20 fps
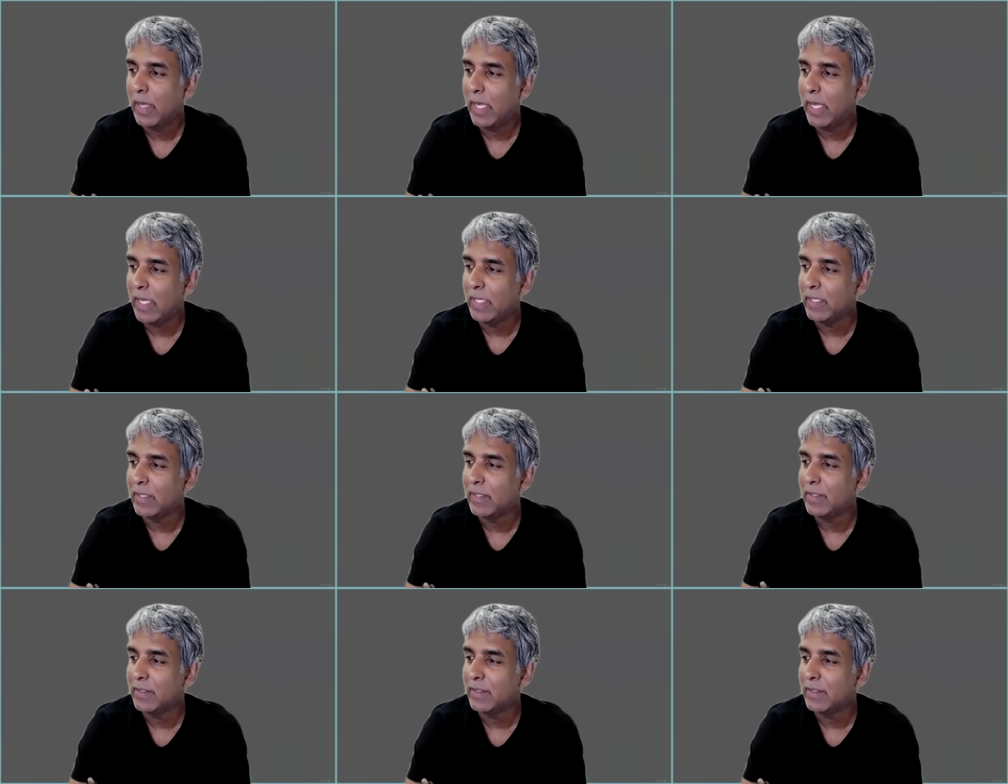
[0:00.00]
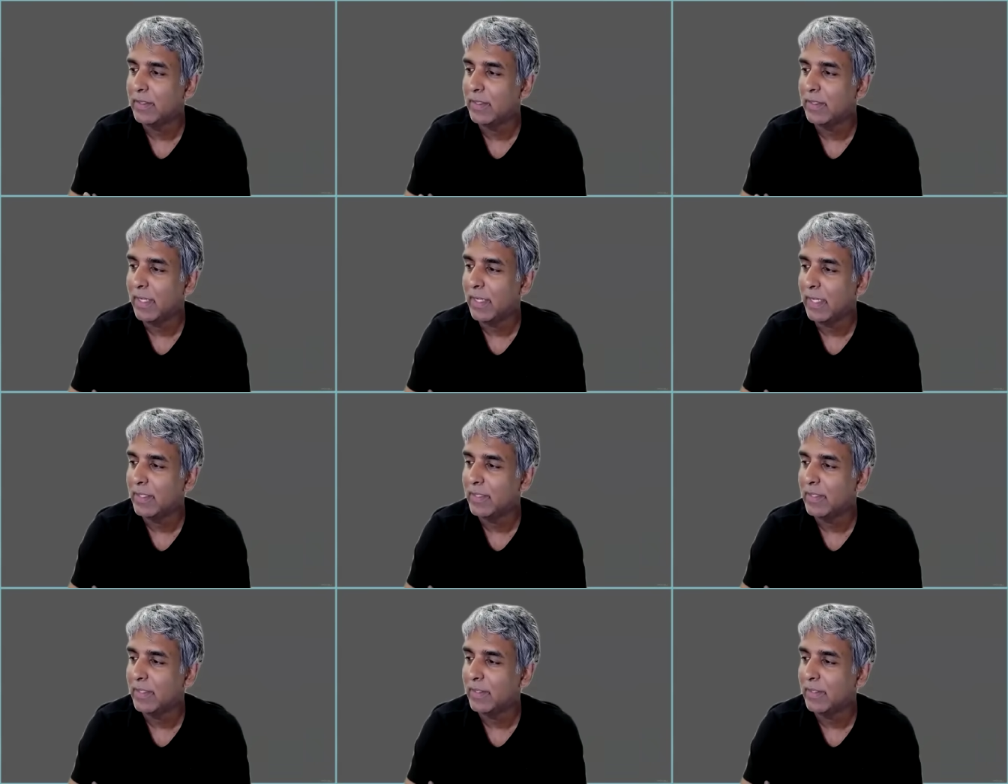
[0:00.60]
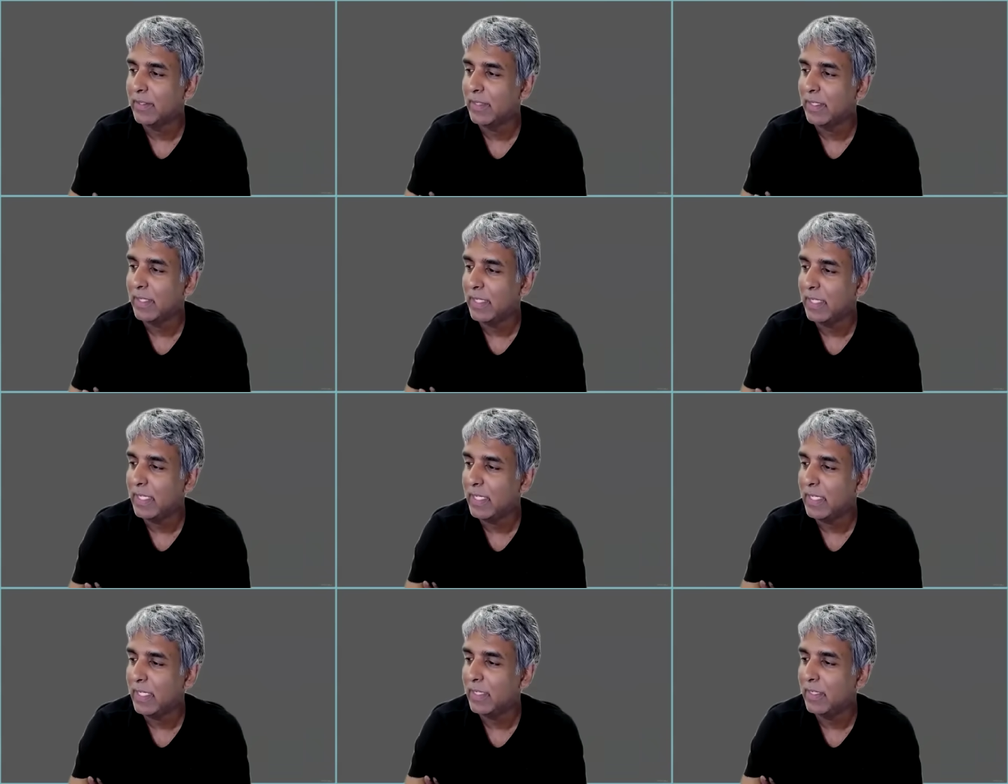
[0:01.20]
And
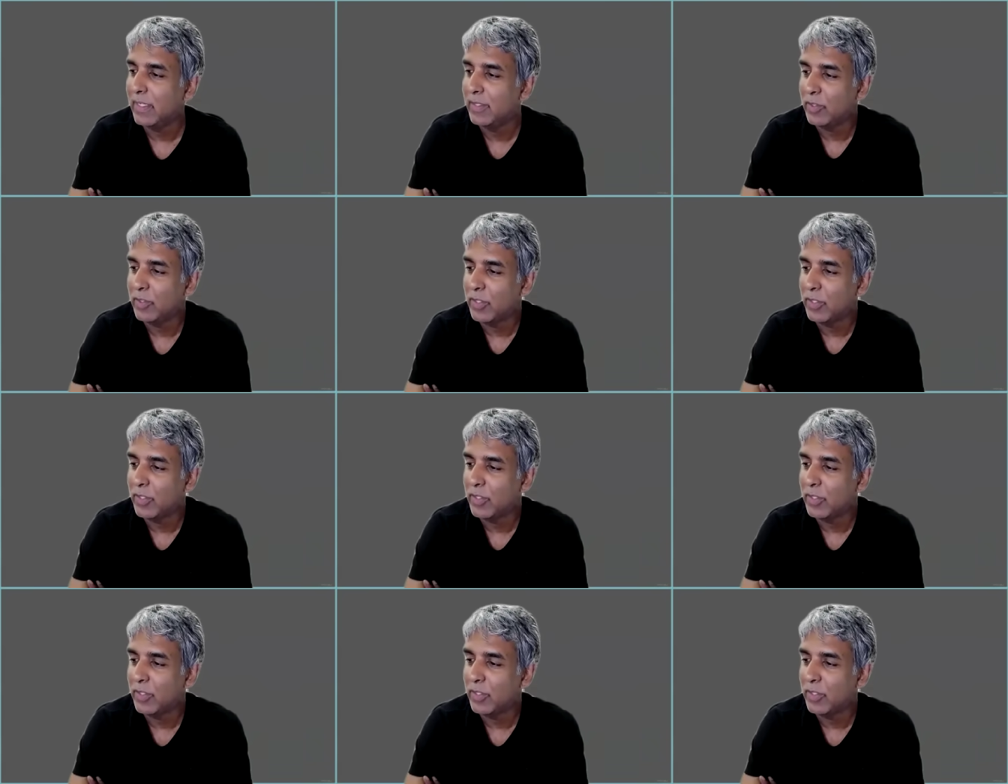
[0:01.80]
he,